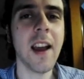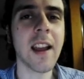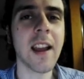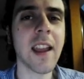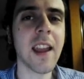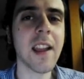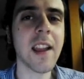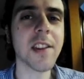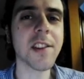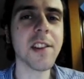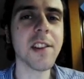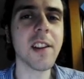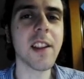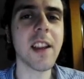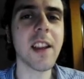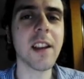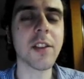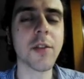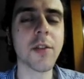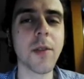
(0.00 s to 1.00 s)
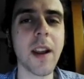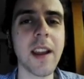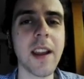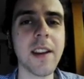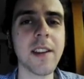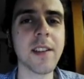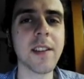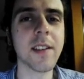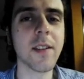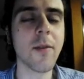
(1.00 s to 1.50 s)
Occasionally a
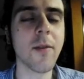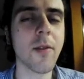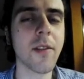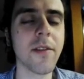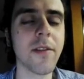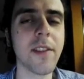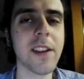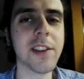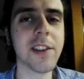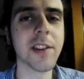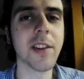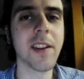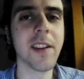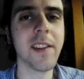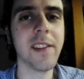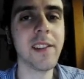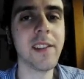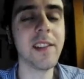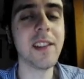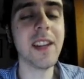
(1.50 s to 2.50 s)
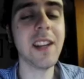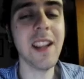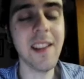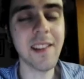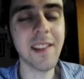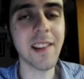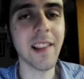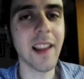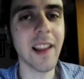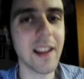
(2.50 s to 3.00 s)
trait or feature is
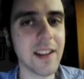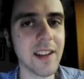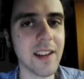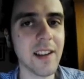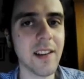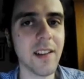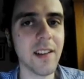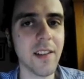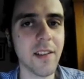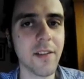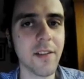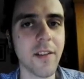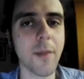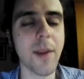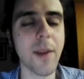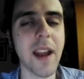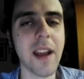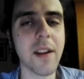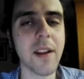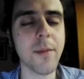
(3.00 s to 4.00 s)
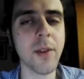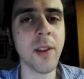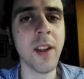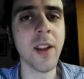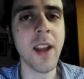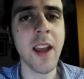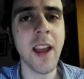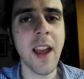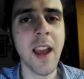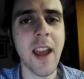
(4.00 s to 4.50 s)
deselected from an
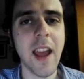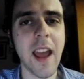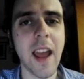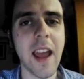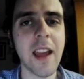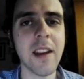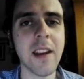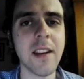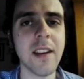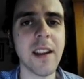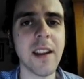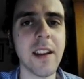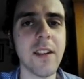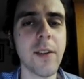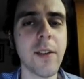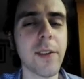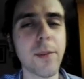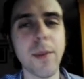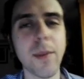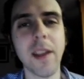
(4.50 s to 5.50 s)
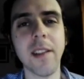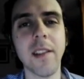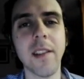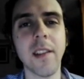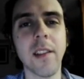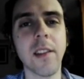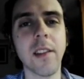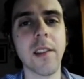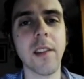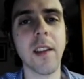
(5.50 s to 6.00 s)
animal and a new
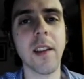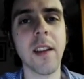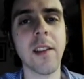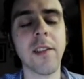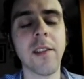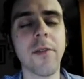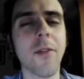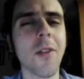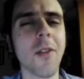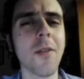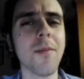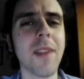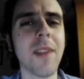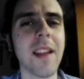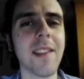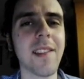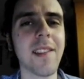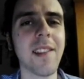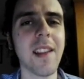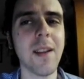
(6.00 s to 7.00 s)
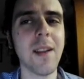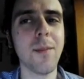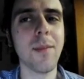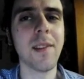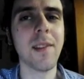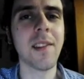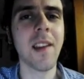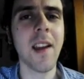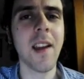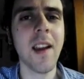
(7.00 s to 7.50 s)
species is formed that
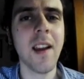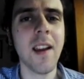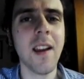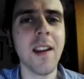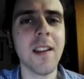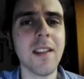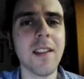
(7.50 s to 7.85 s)
seems